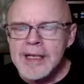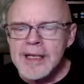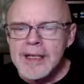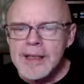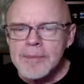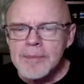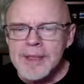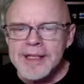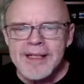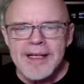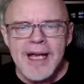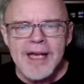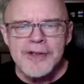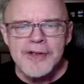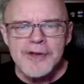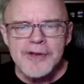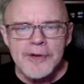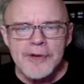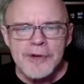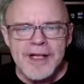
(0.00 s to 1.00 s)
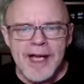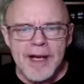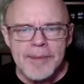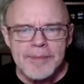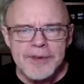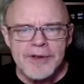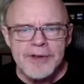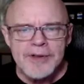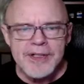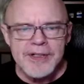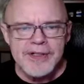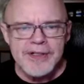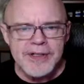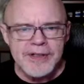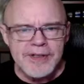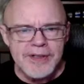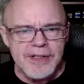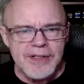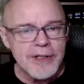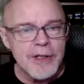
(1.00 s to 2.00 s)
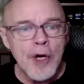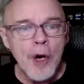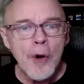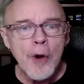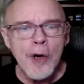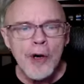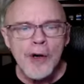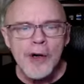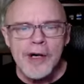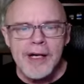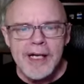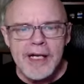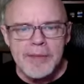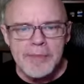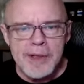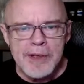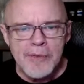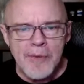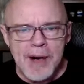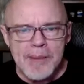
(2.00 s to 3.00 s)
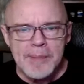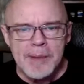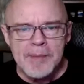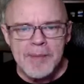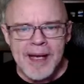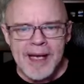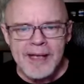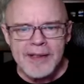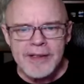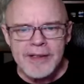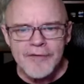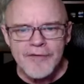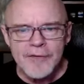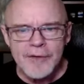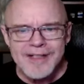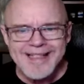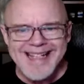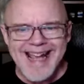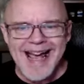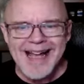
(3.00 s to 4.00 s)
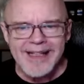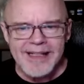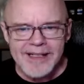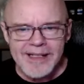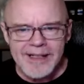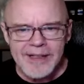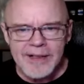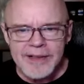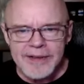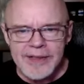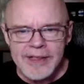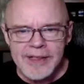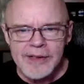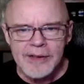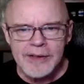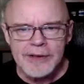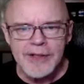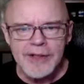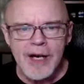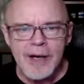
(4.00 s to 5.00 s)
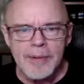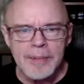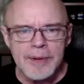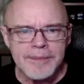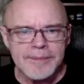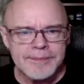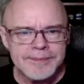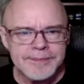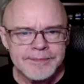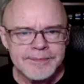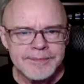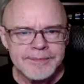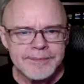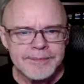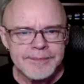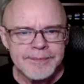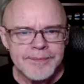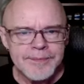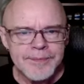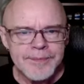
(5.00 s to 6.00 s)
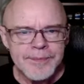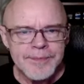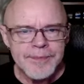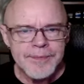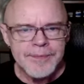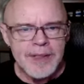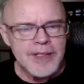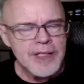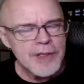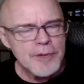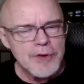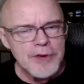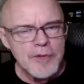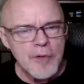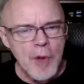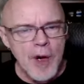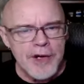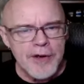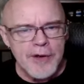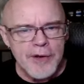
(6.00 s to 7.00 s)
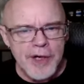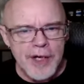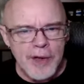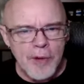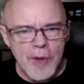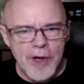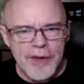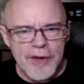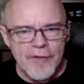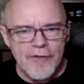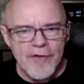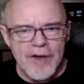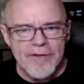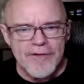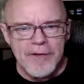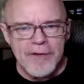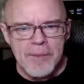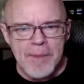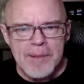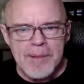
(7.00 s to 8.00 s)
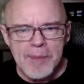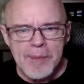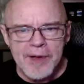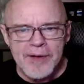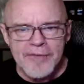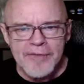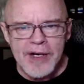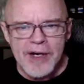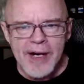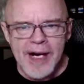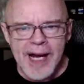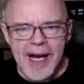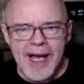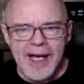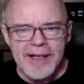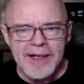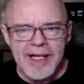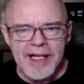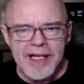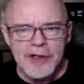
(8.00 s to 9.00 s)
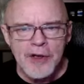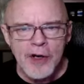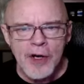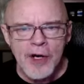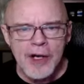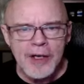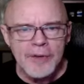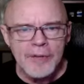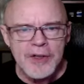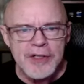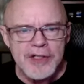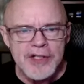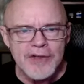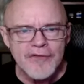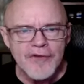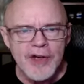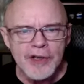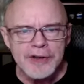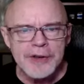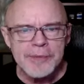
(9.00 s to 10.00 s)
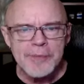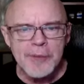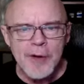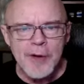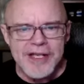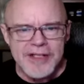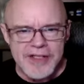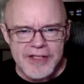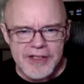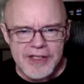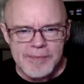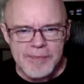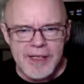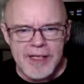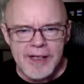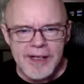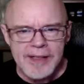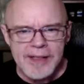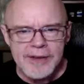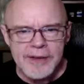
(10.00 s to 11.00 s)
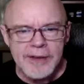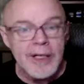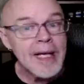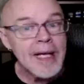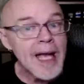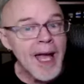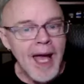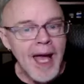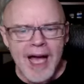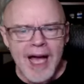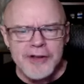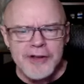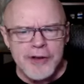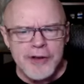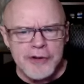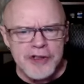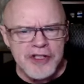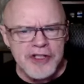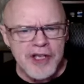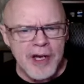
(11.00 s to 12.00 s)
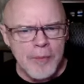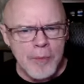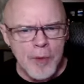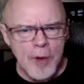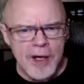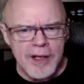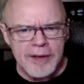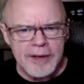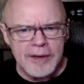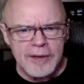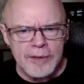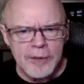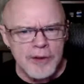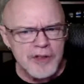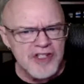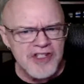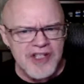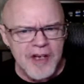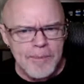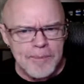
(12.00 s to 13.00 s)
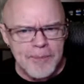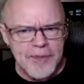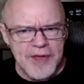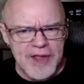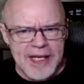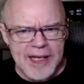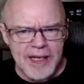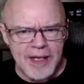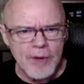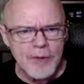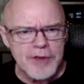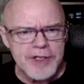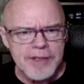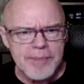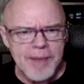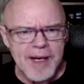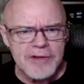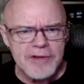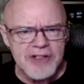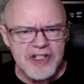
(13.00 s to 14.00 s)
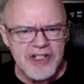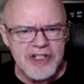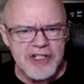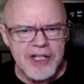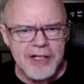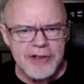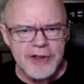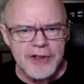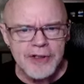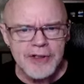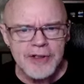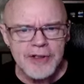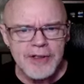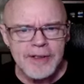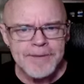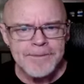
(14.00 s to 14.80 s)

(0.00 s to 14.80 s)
but Nezeru kept her distance, in no hurry to be reprimanded for dallying on the hilltop. She was wondering where the fifth member of their hand had gone when she felt a presence behind her, as though someone or something was about to touch her.